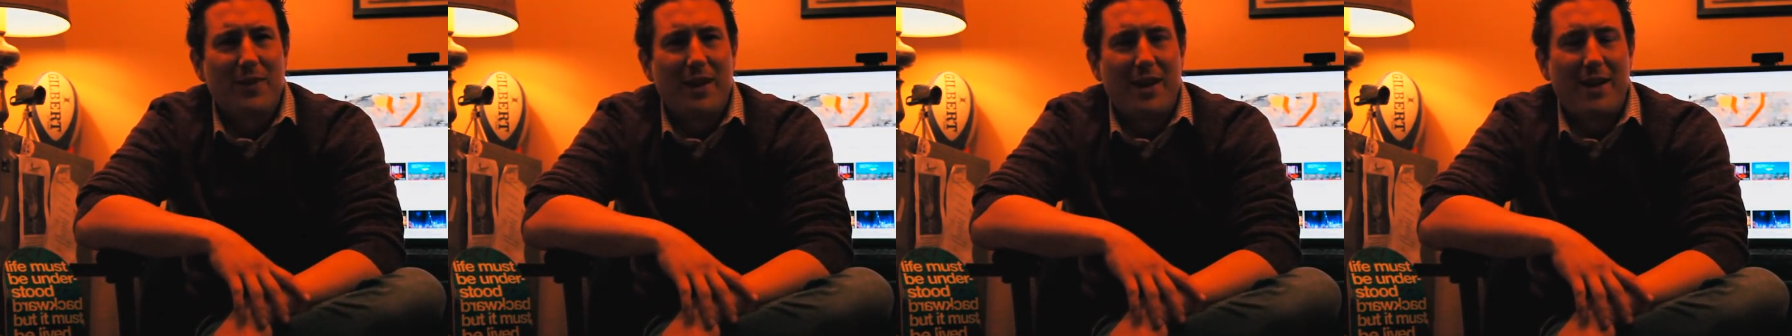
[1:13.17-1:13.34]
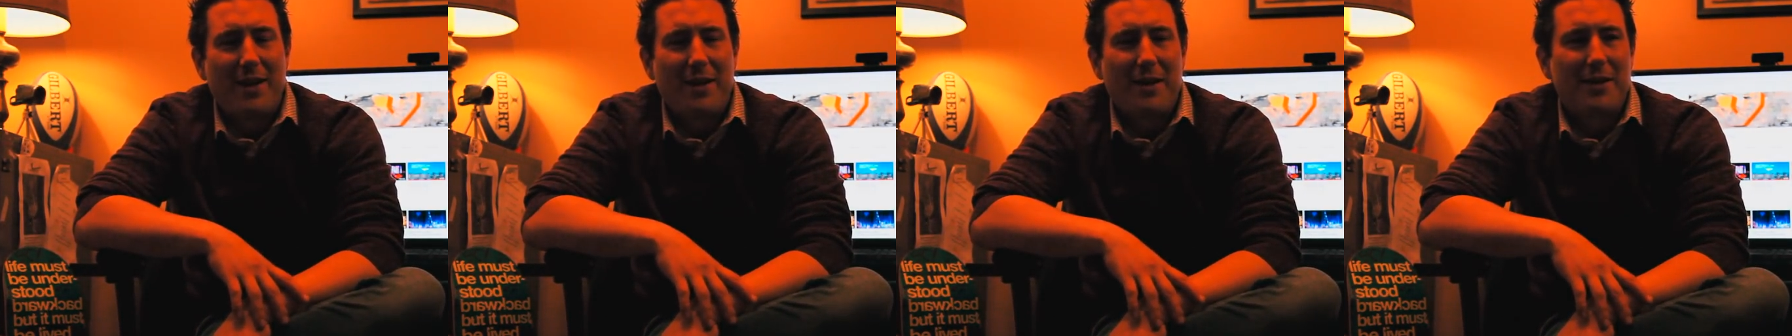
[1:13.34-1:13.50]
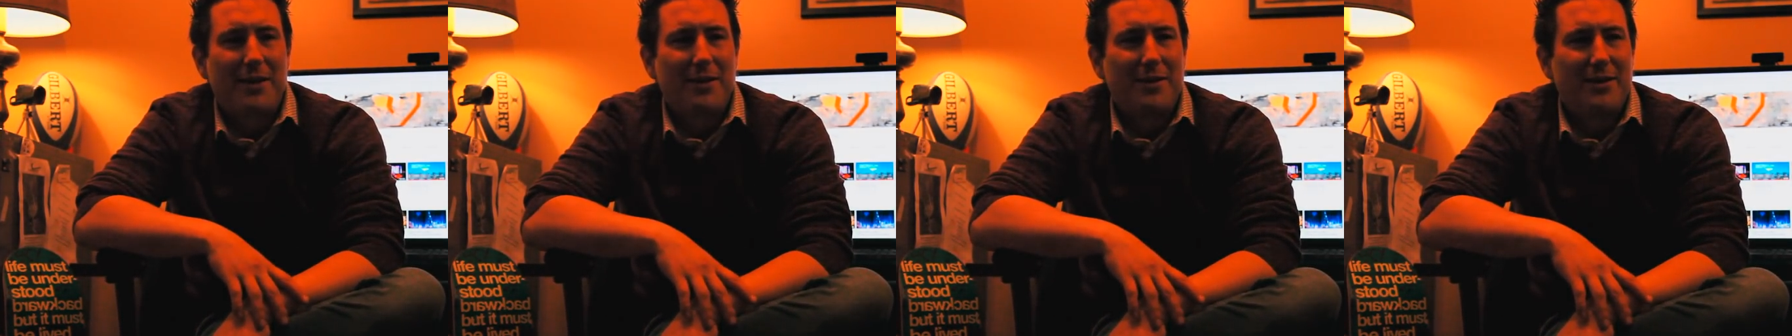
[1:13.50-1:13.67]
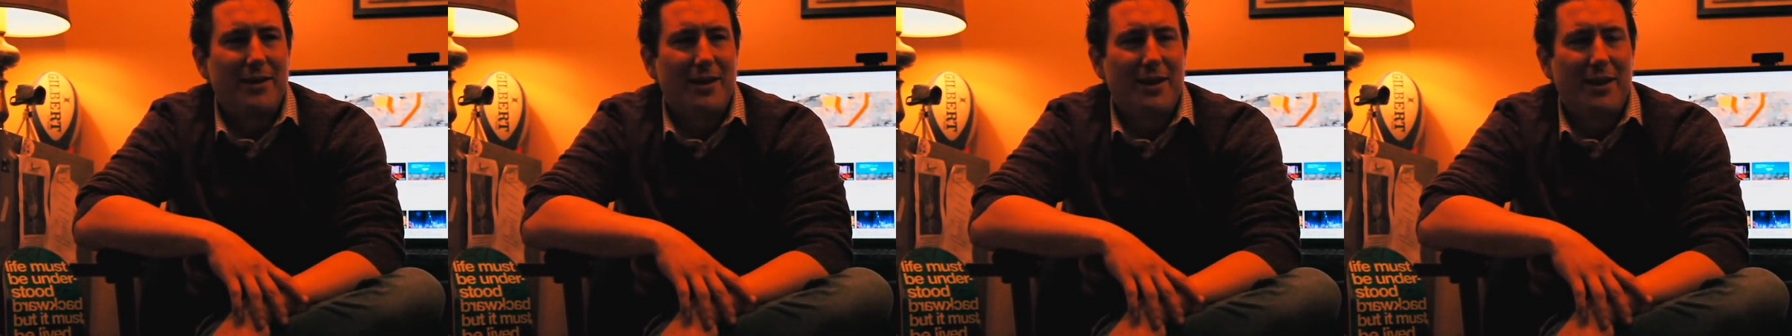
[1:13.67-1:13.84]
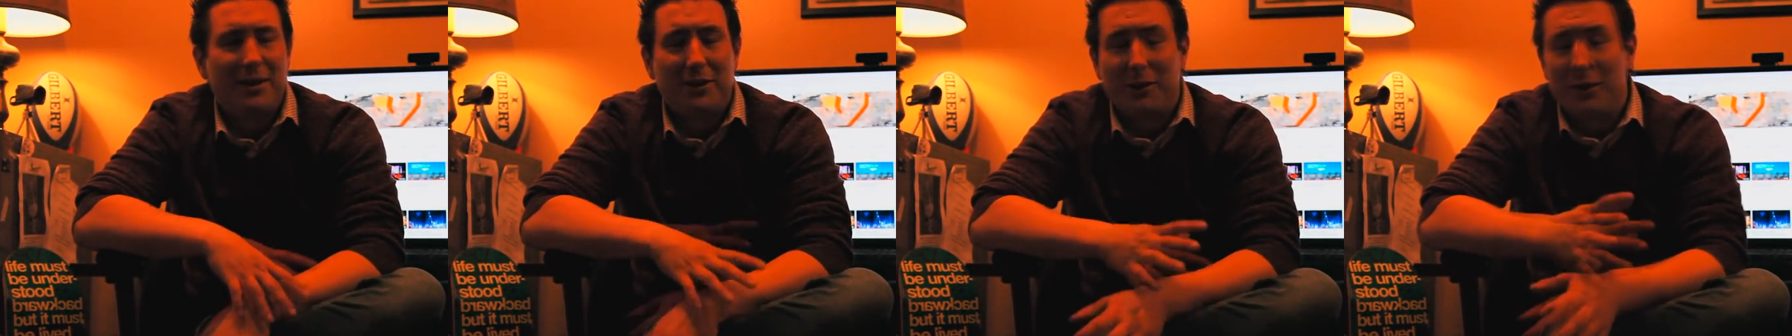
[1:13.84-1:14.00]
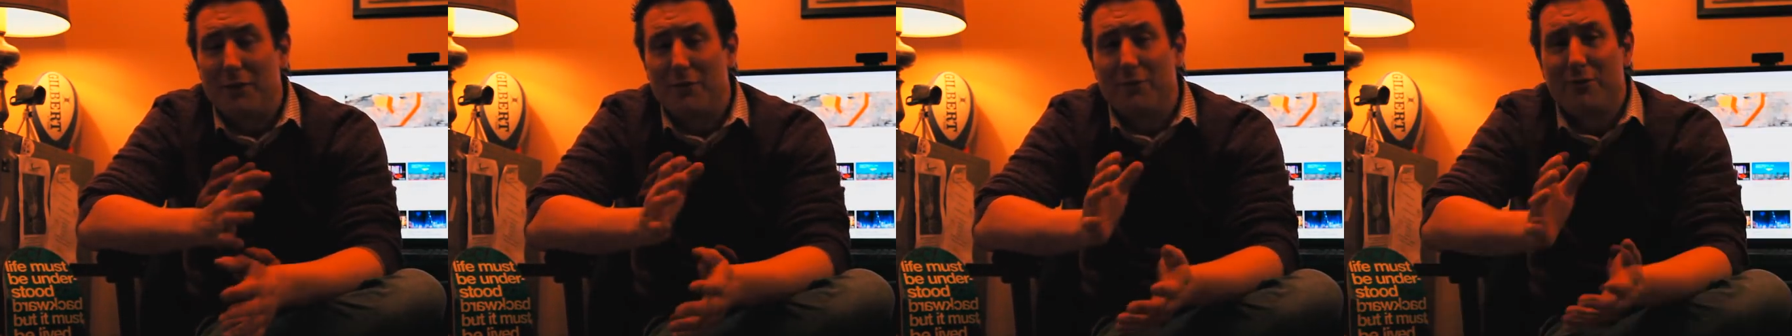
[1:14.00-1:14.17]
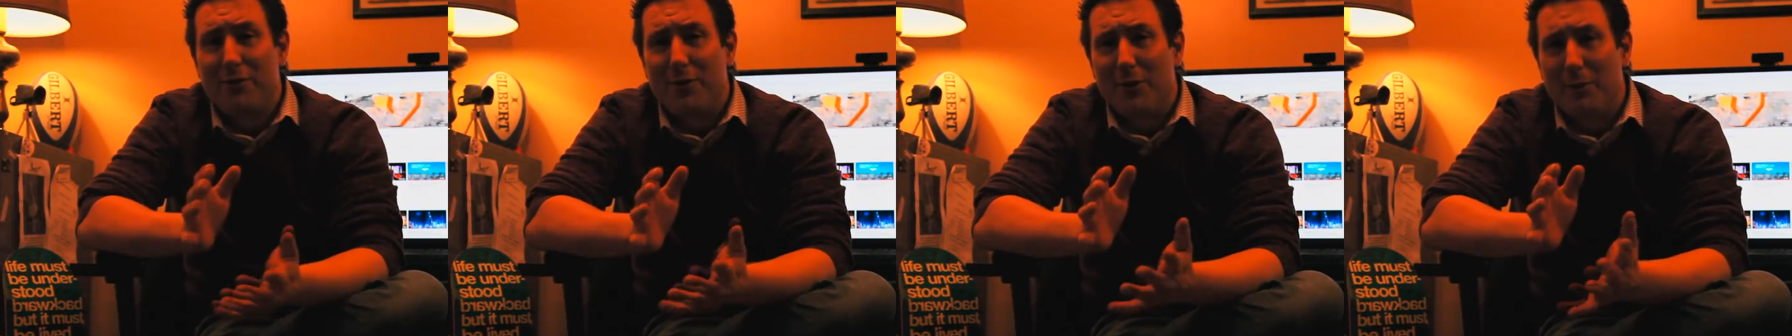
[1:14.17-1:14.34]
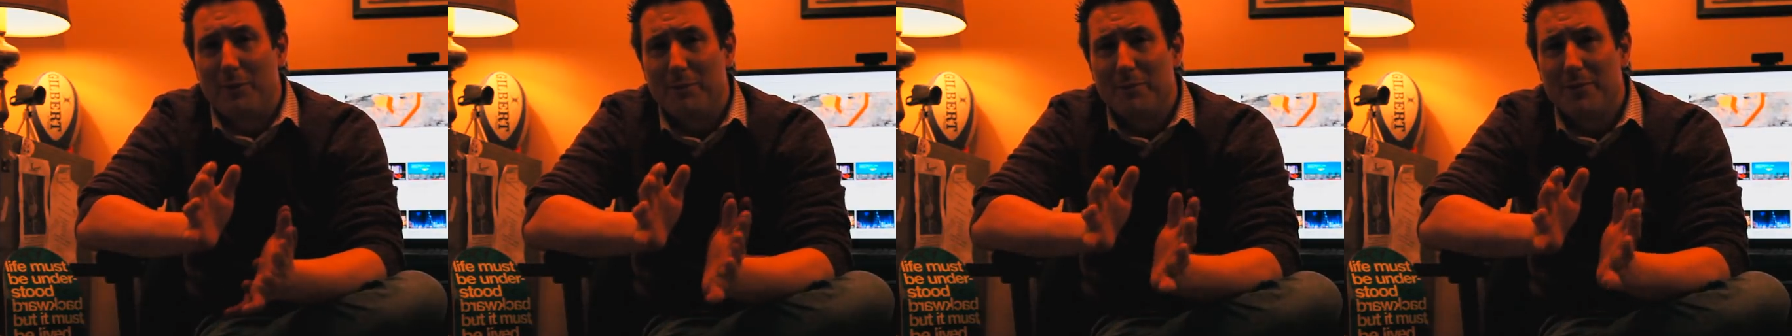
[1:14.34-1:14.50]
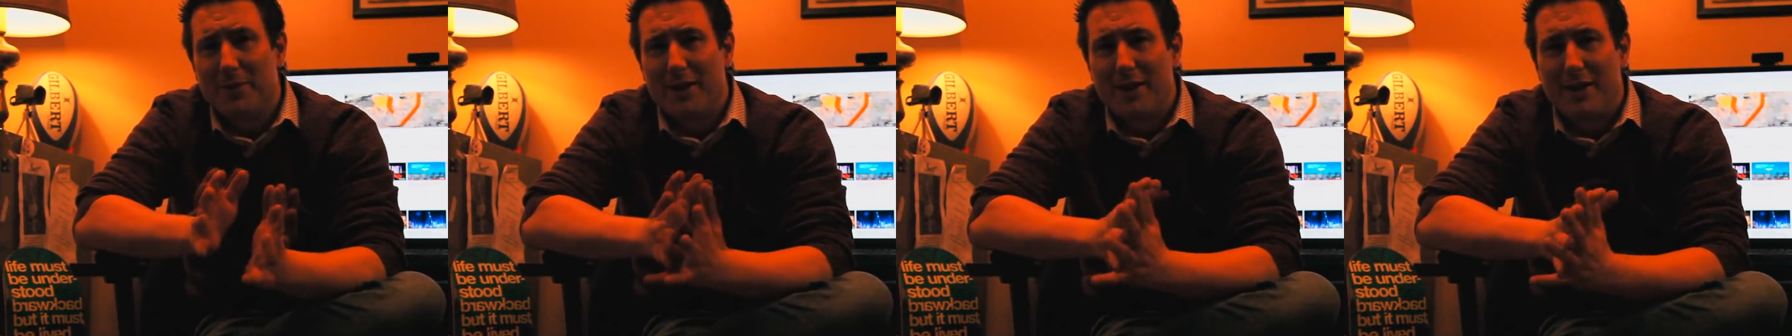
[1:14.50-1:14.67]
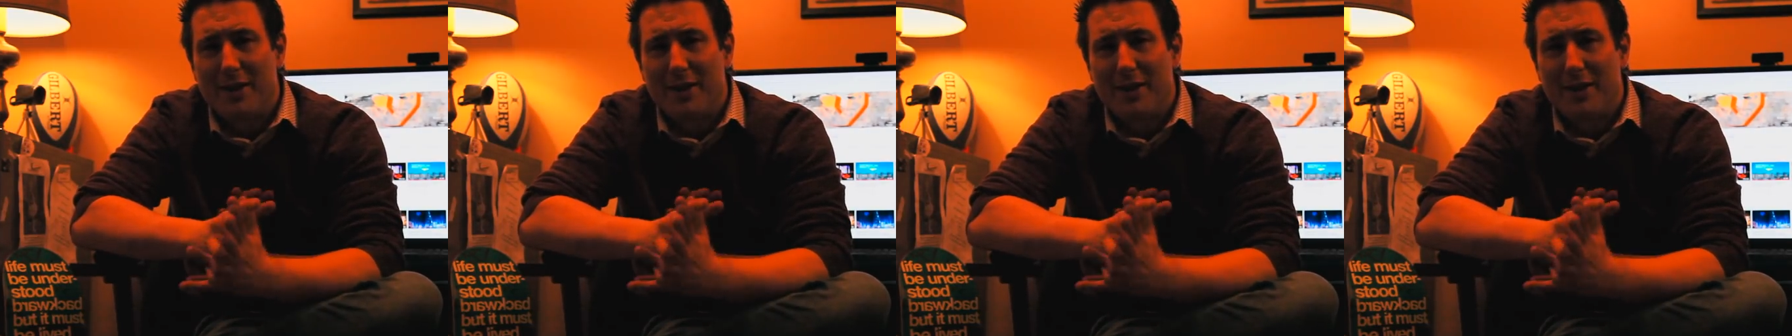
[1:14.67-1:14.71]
and I uh, love film.